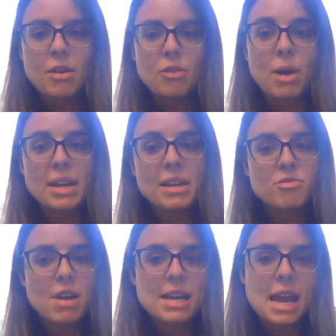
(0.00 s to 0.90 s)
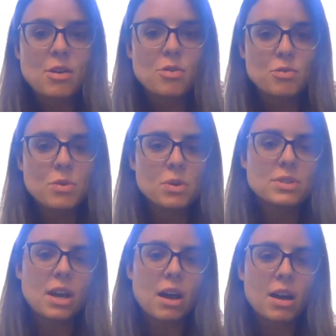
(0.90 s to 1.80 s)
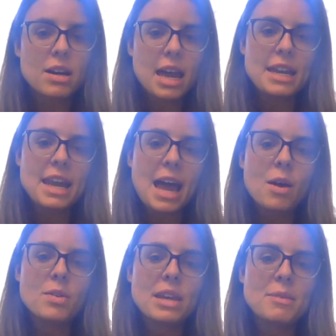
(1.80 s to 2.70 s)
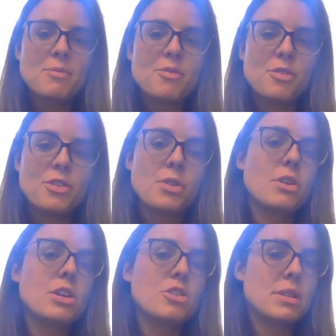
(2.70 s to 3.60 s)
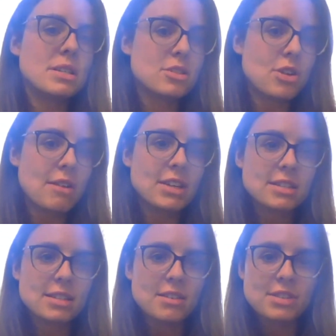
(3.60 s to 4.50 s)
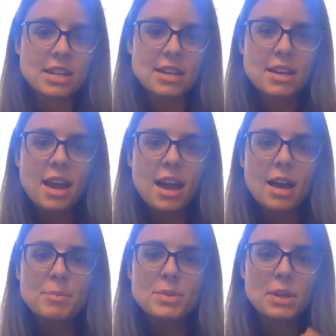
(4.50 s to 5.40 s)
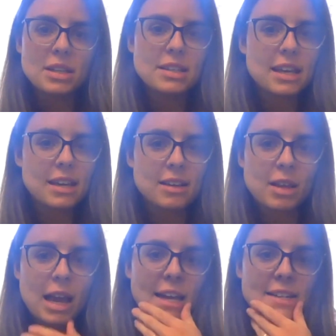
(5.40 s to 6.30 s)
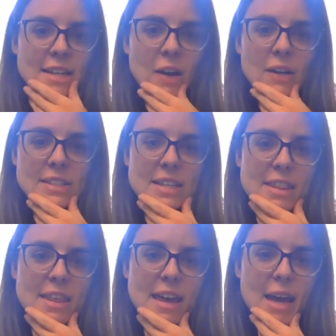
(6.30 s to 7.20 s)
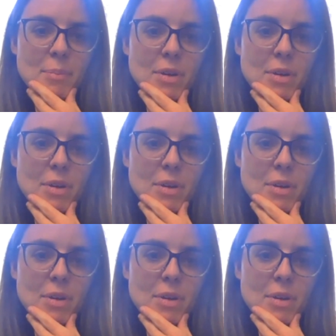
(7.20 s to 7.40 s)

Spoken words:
right-in, right-out rules are and how they can further increase traffic safety. So he'll add on to that.